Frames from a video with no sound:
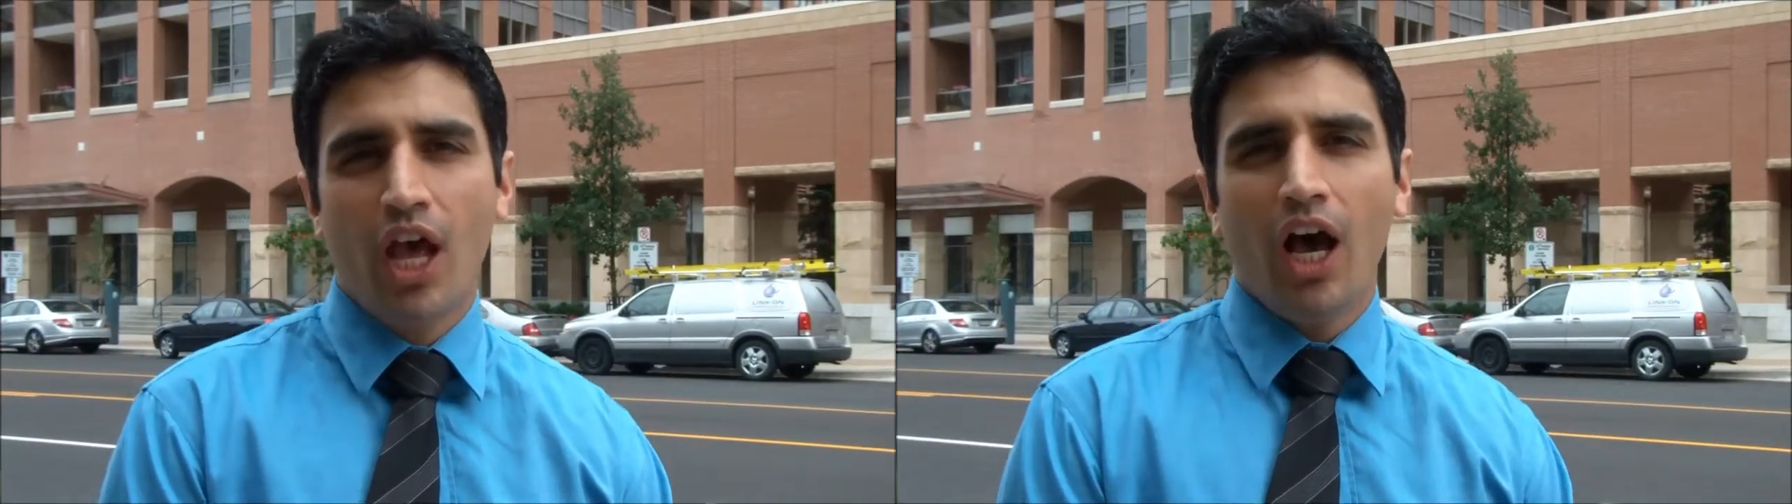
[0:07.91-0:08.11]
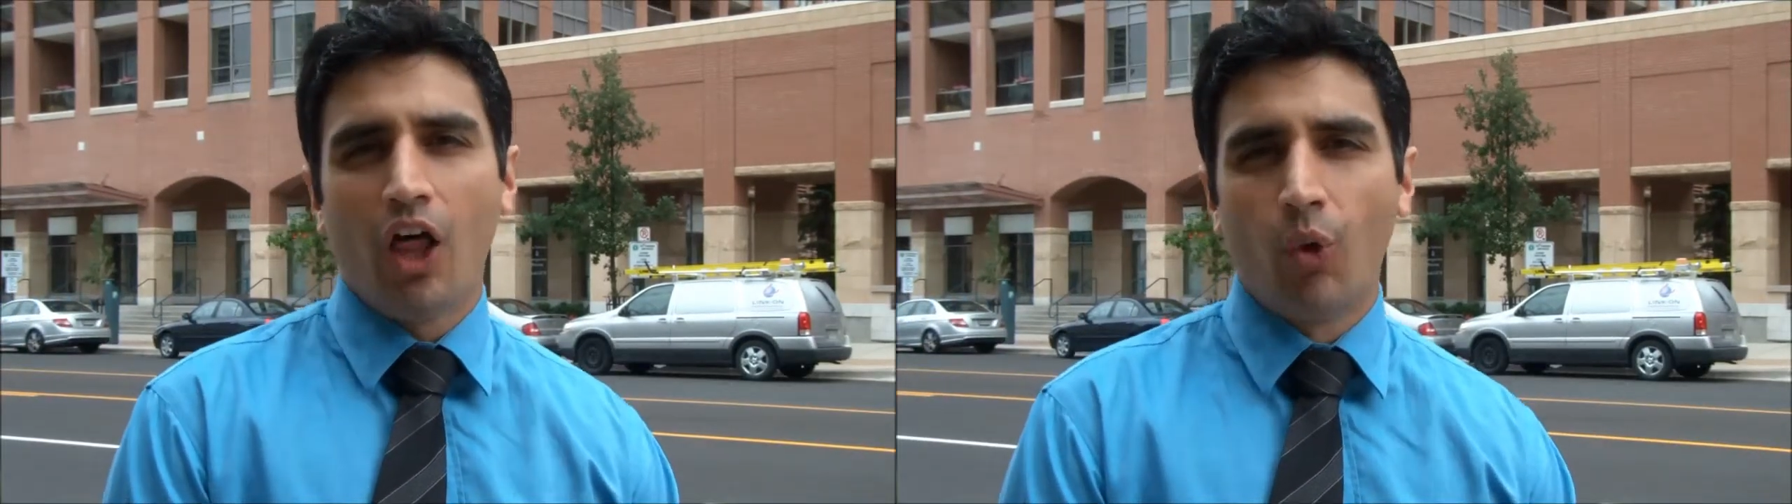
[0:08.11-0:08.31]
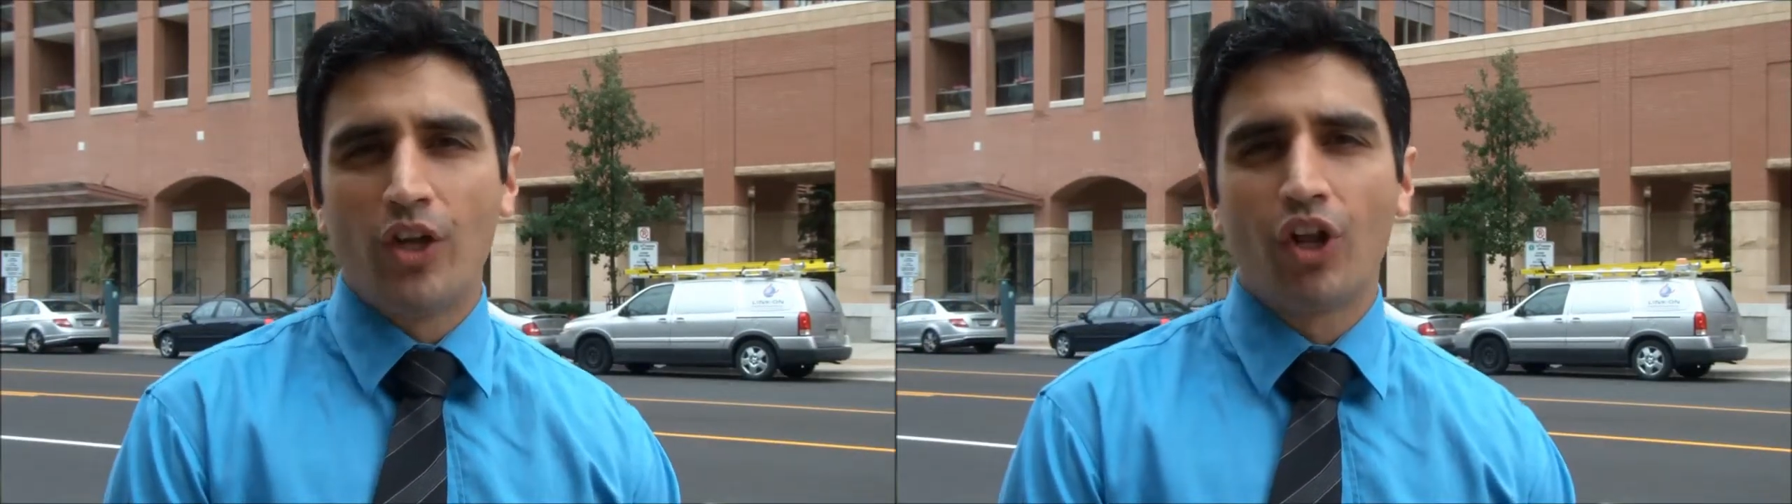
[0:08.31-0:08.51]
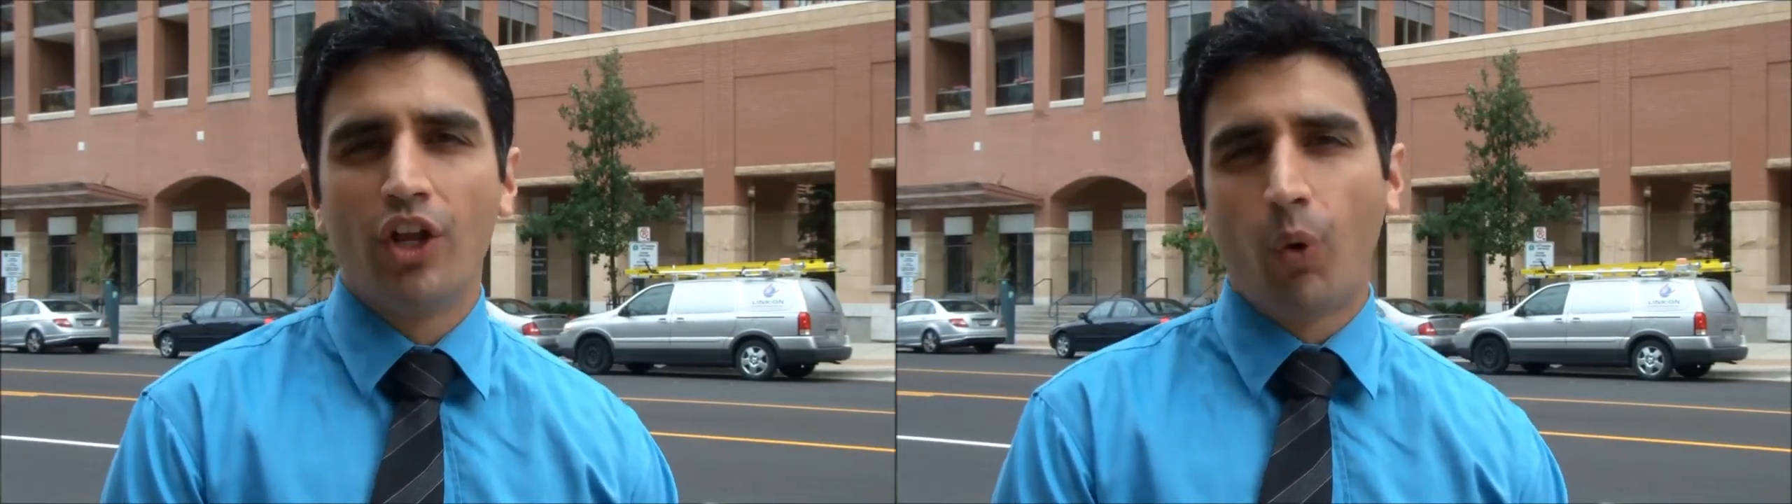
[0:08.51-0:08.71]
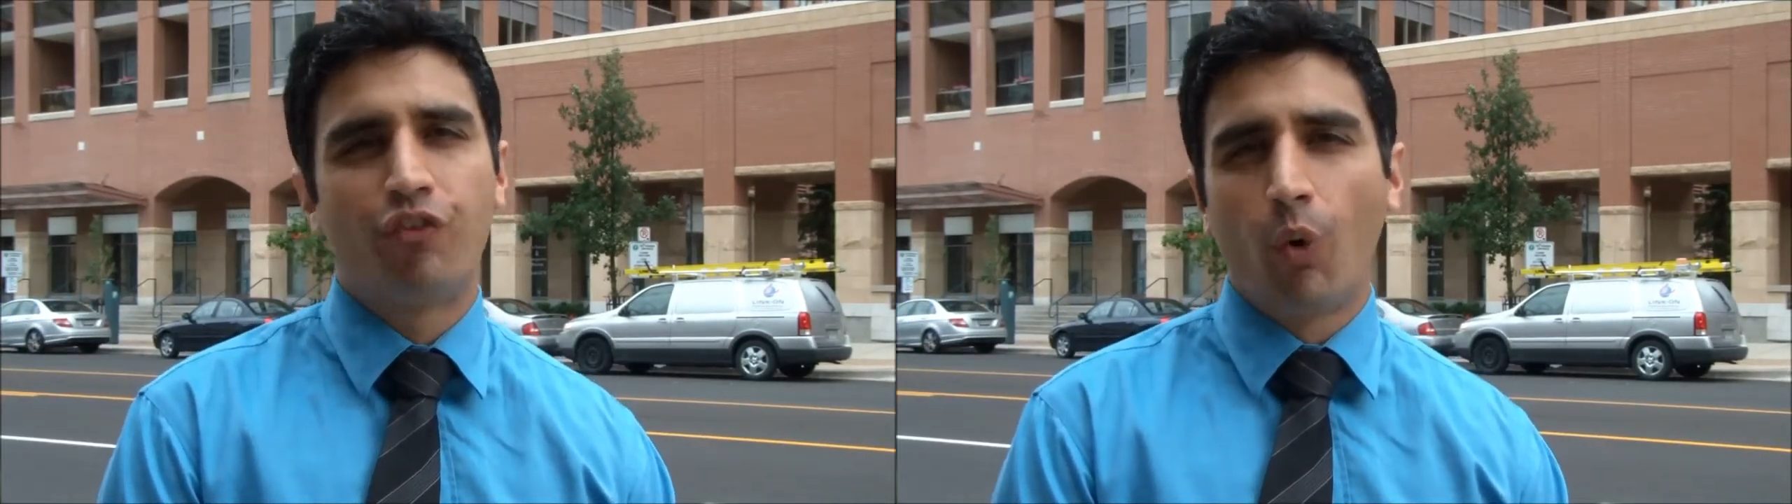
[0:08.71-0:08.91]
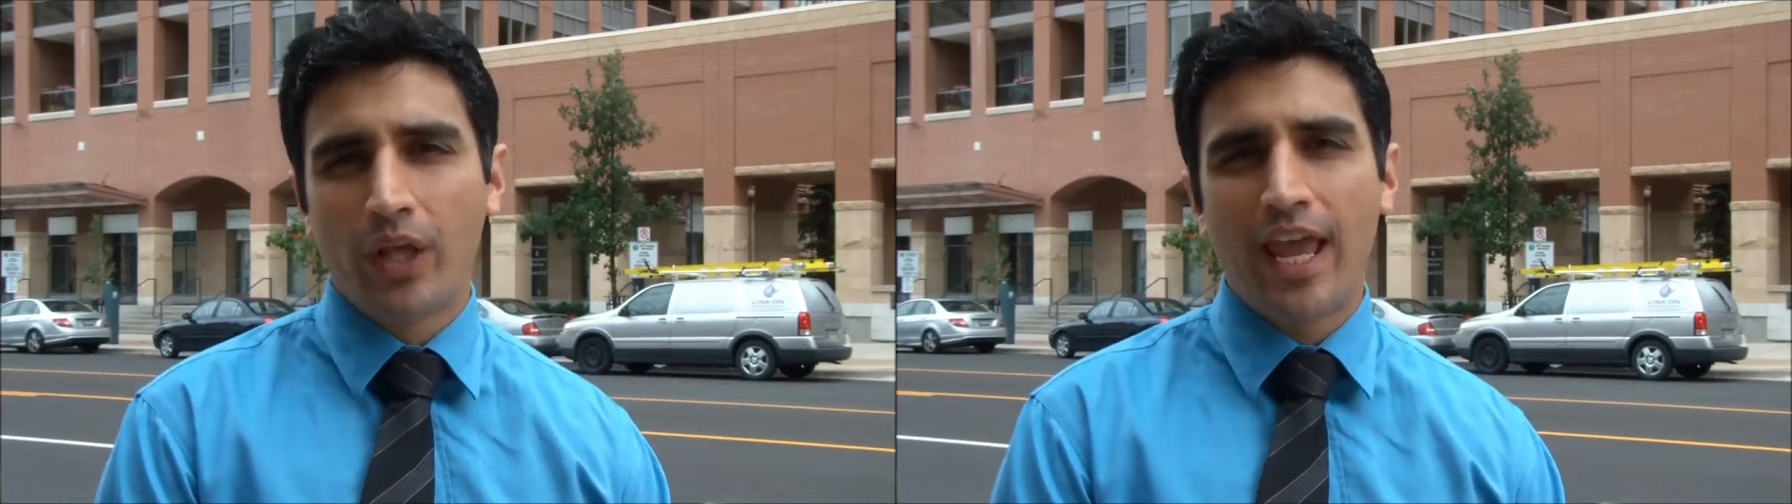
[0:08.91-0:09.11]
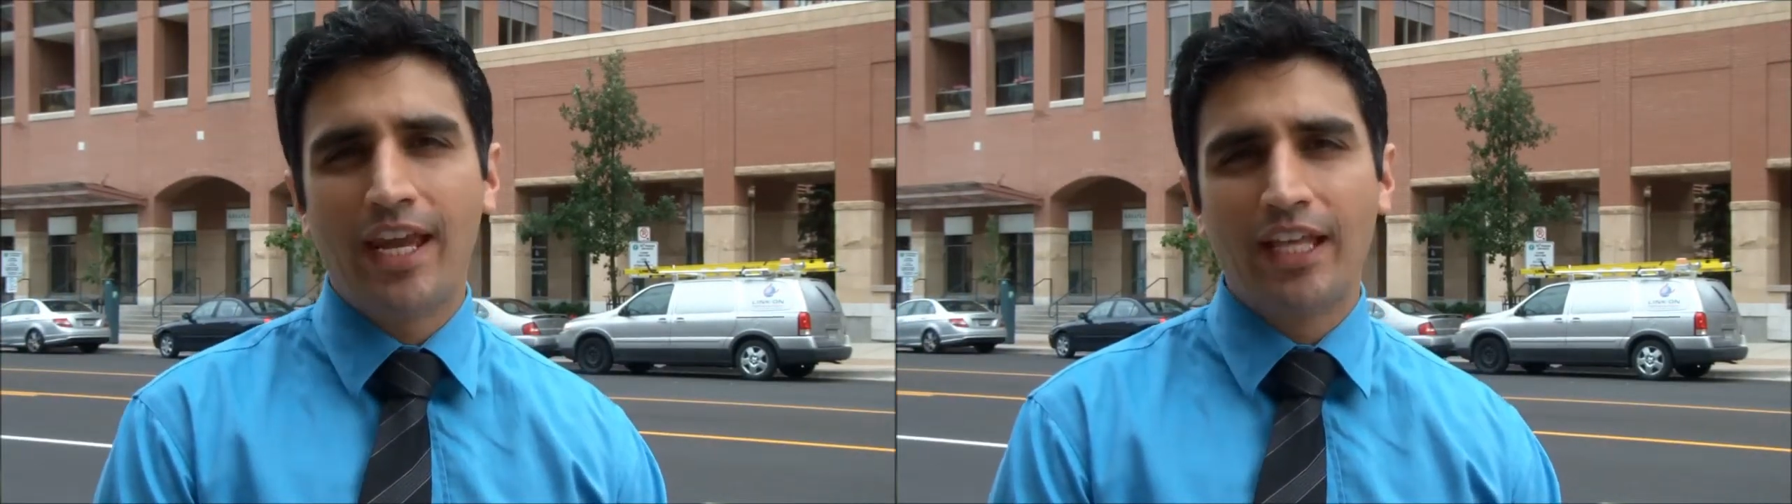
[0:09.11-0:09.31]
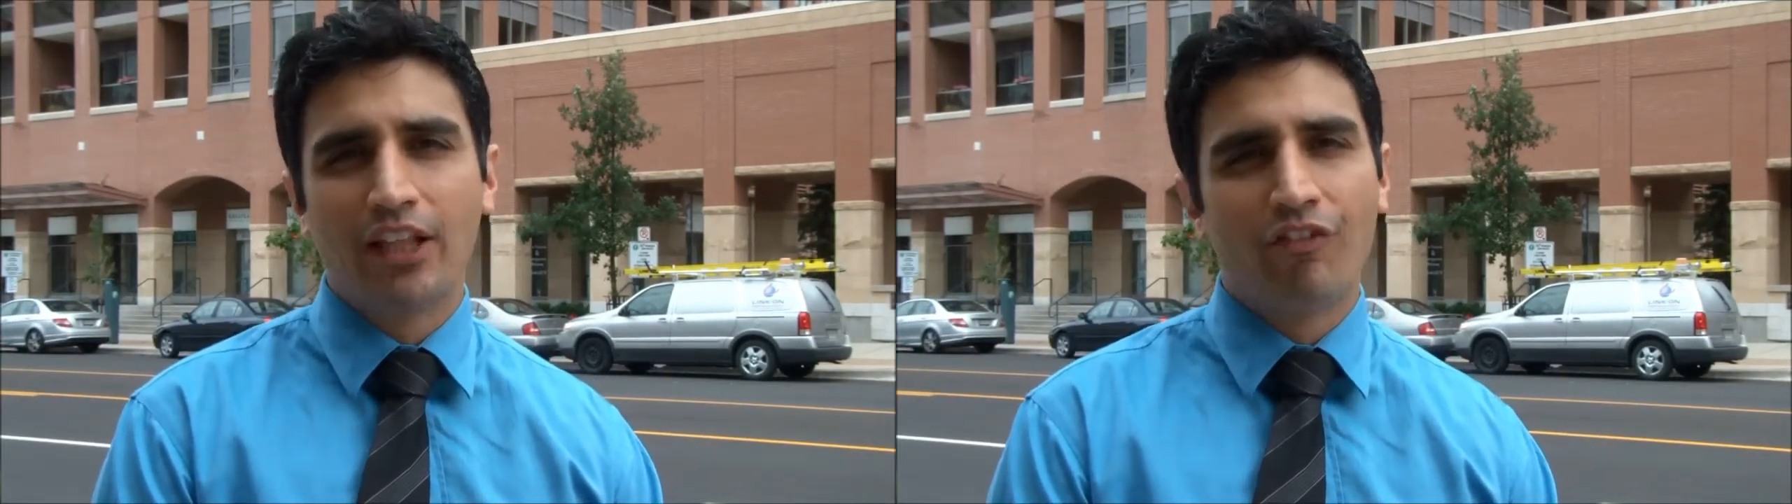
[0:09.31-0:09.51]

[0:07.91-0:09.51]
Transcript: otherwise known as 4080